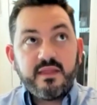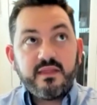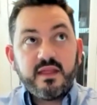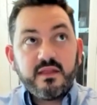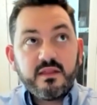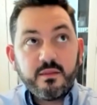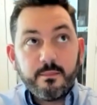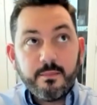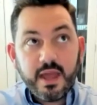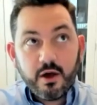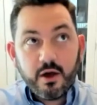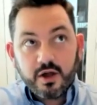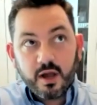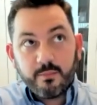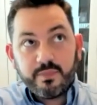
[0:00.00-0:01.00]
And then the mail
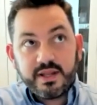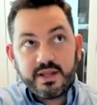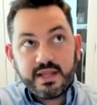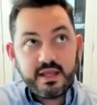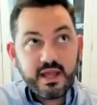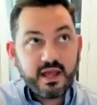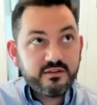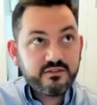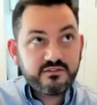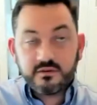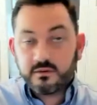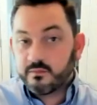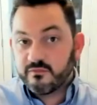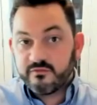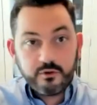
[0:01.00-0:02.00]
company has
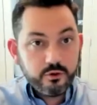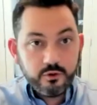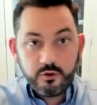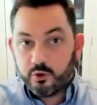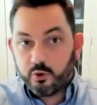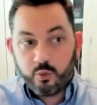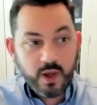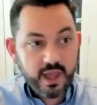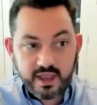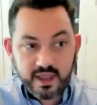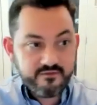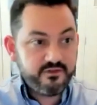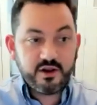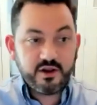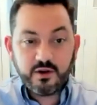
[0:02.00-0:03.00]
some voodoo way of
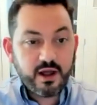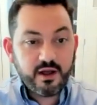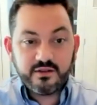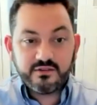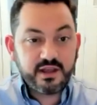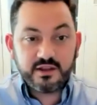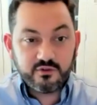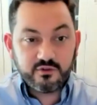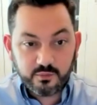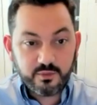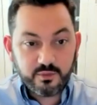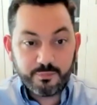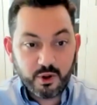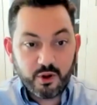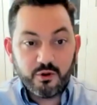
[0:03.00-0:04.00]
figuring out it's like
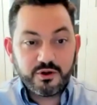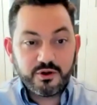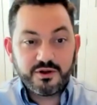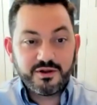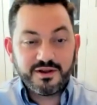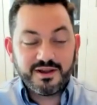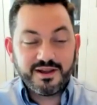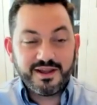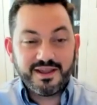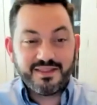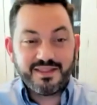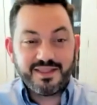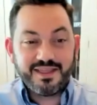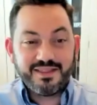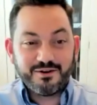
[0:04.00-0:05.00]
bulk, and,
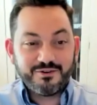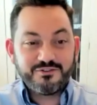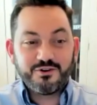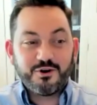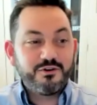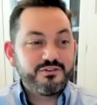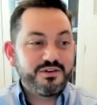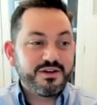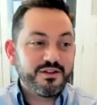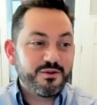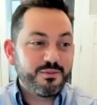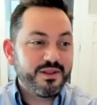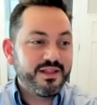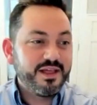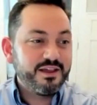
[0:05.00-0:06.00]
yes. and they're charging a
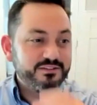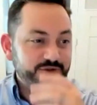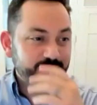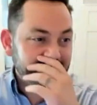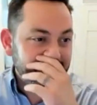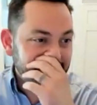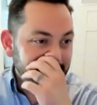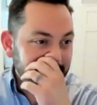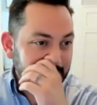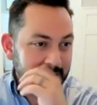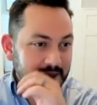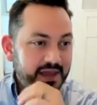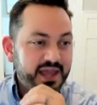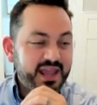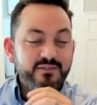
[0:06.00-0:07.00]
little bit less or whatever.
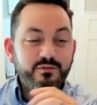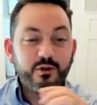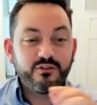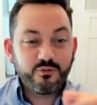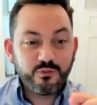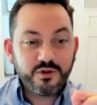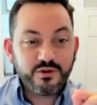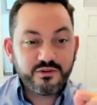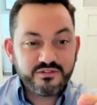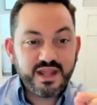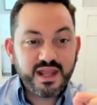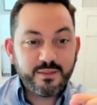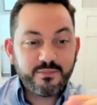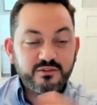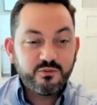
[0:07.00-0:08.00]
Even though it's a real
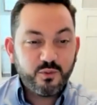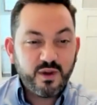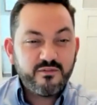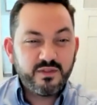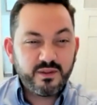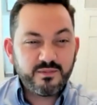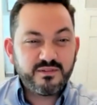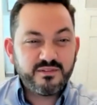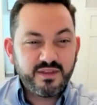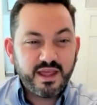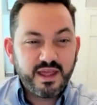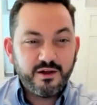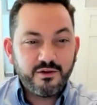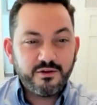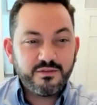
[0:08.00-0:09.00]
stamp, there's a way for them to
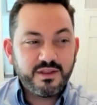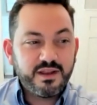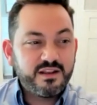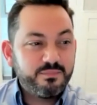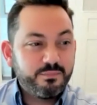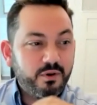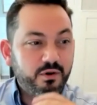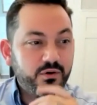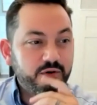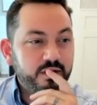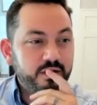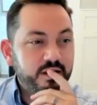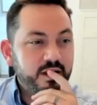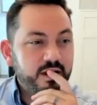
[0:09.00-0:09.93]
tell that it's bulk. Yes.